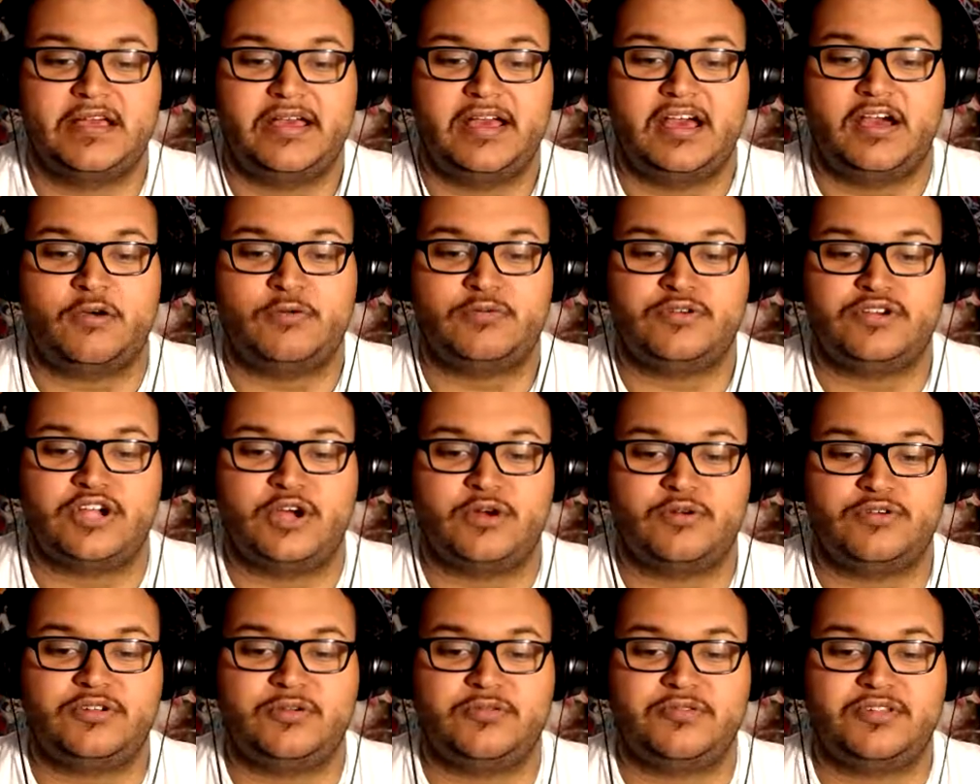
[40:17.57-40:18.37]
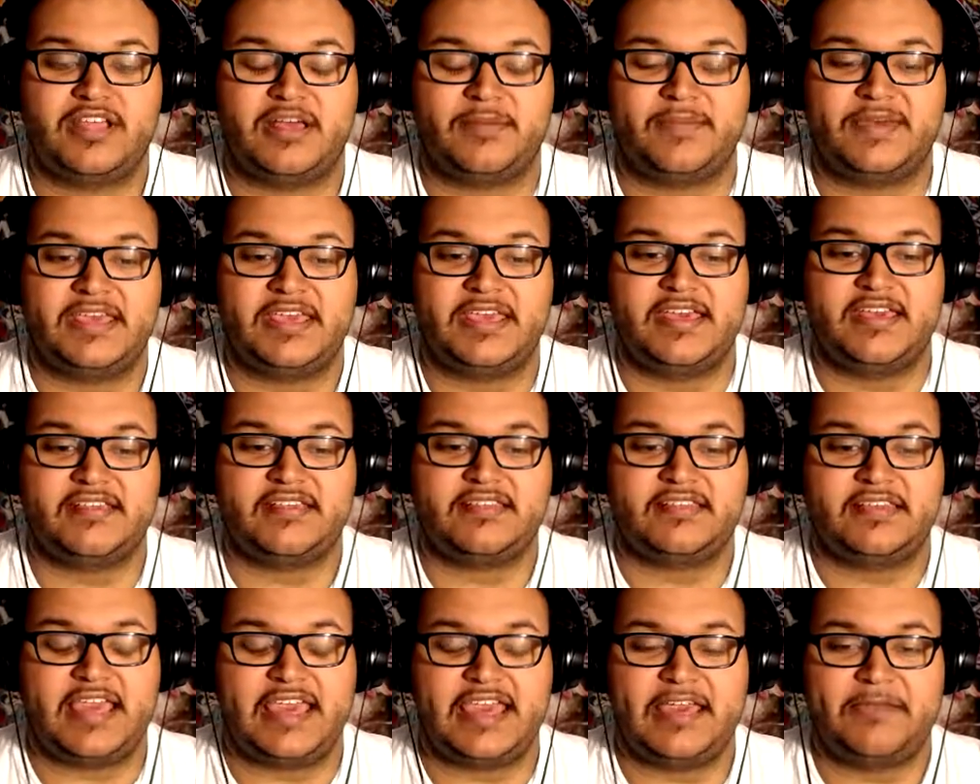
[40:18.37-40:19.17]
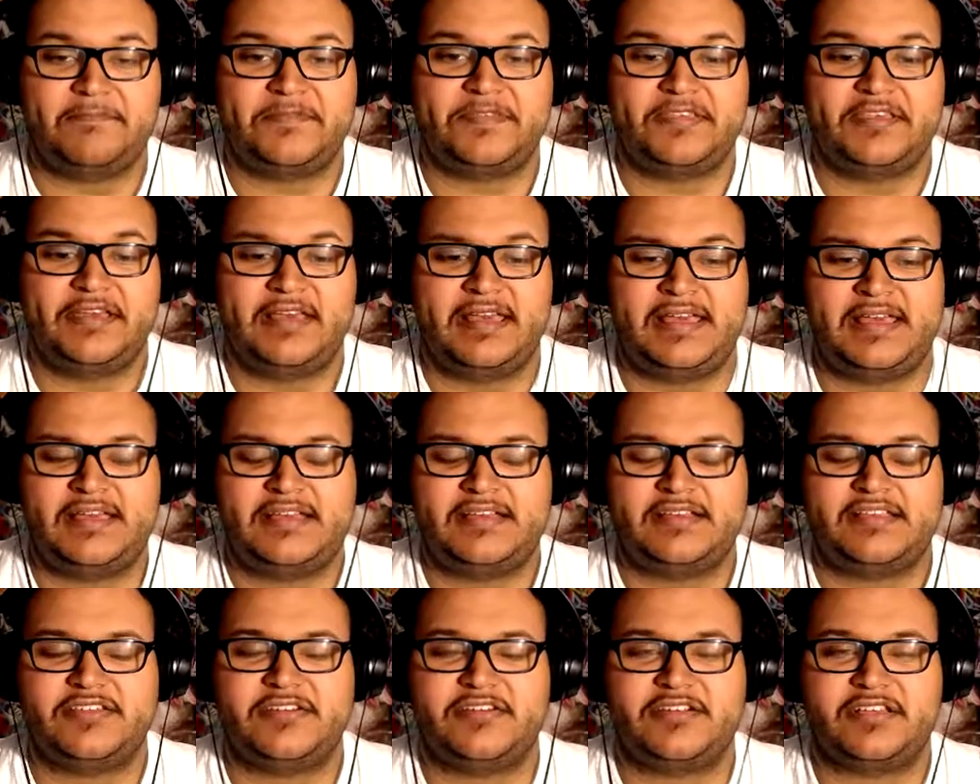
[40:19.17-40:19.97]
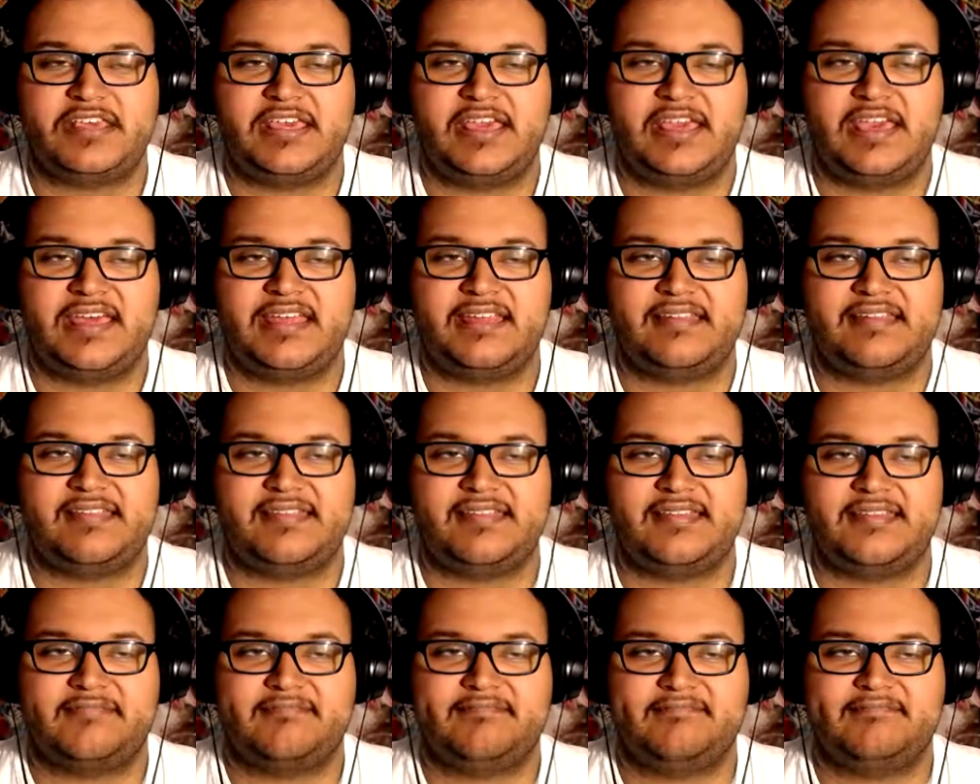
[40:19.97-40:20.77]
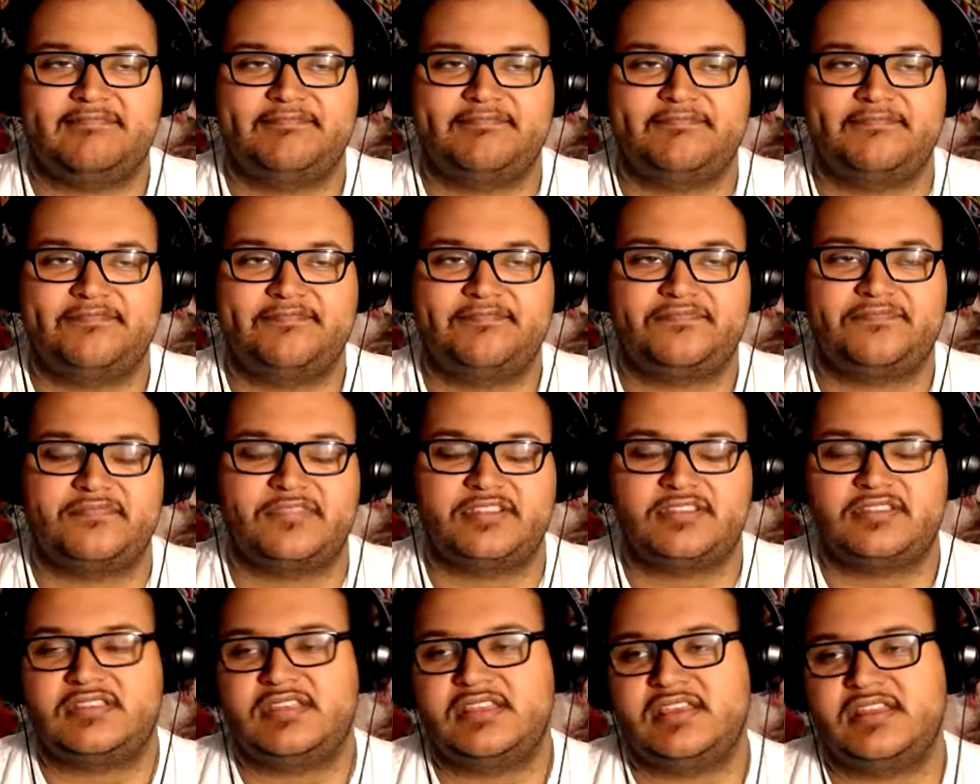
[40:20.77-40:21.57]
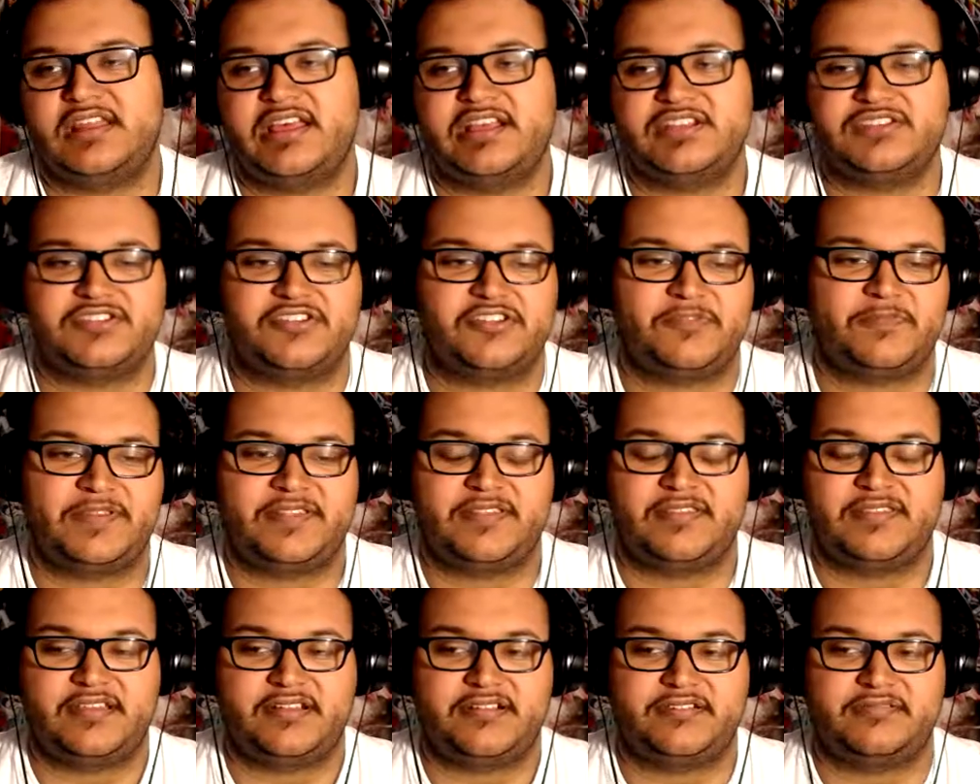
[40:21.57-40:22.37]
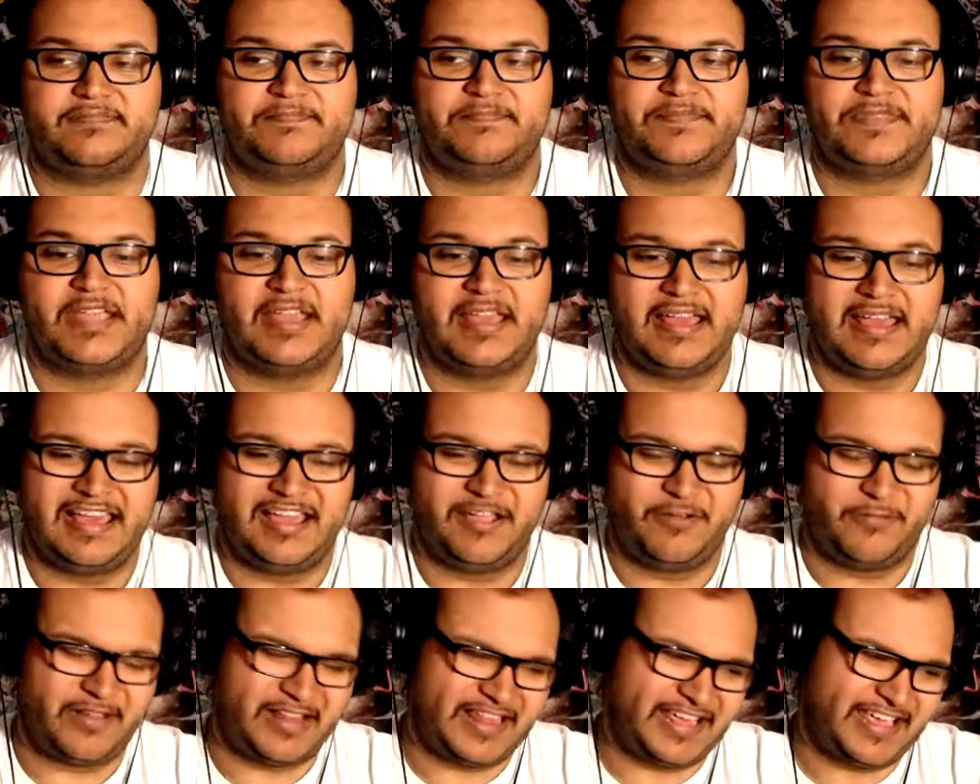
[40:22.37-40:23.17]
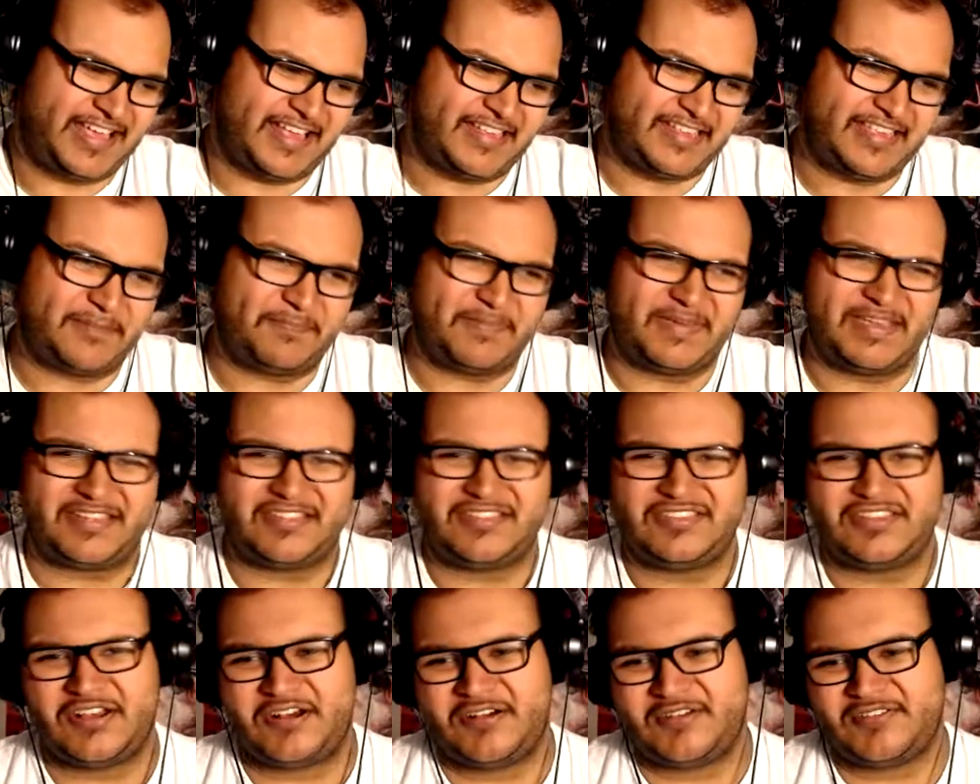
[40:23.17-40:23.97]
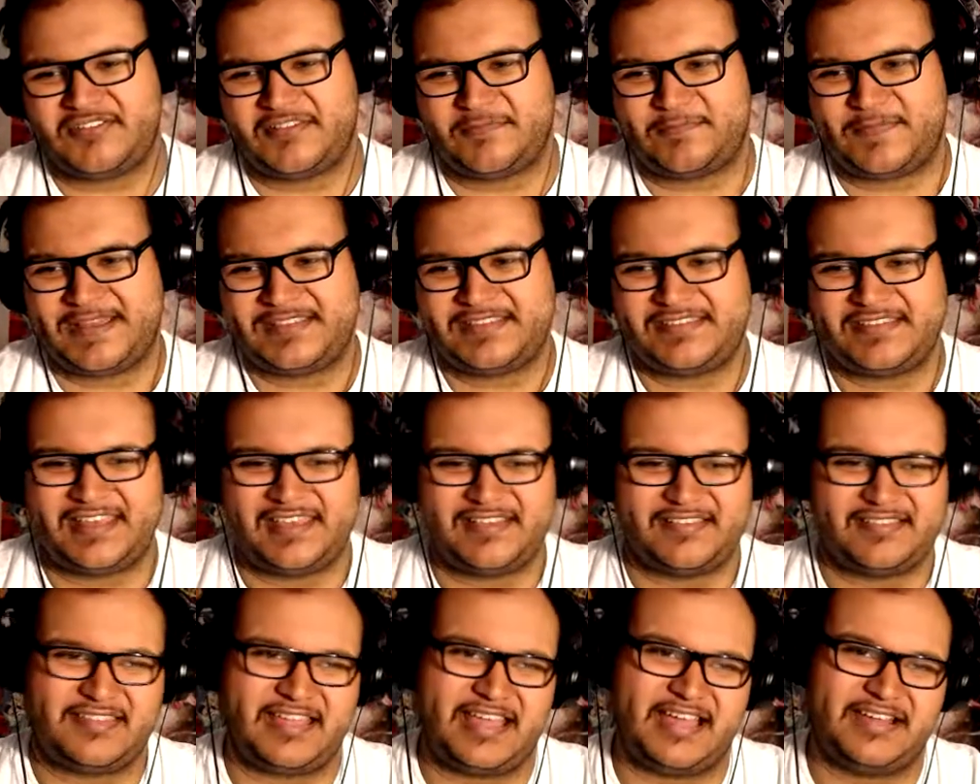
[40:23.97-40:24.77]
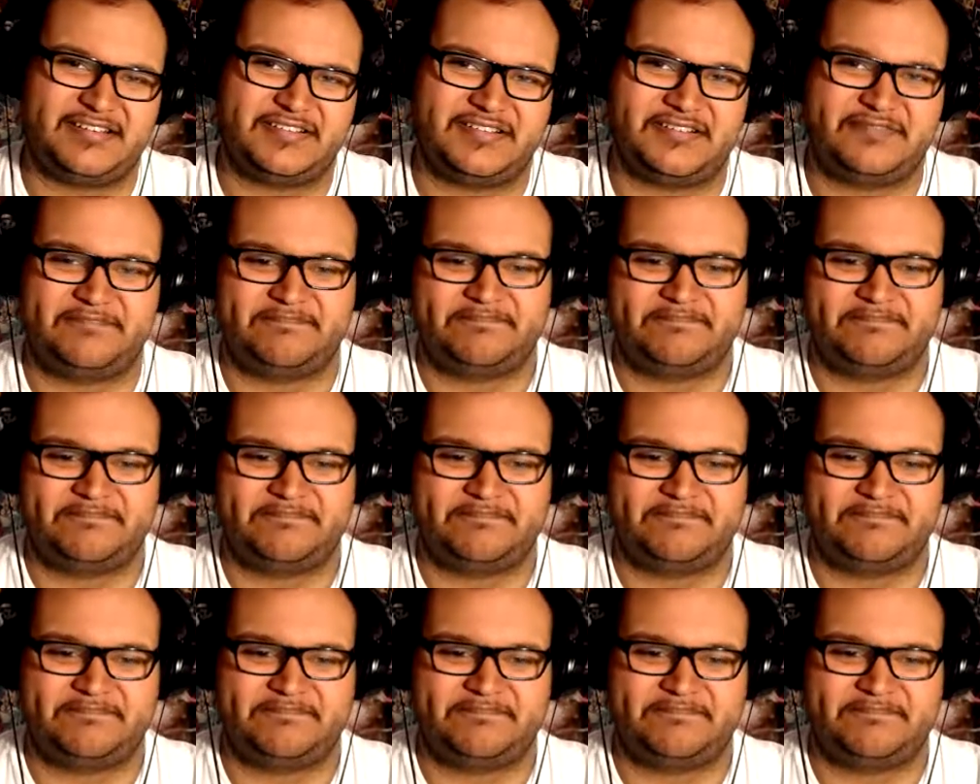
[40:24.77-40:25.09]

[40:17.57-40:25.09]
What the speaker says: Oh no, don't tell me he escaped. You're kids. Teenagers, but still. Well, I guess they'd be adults by today's standard.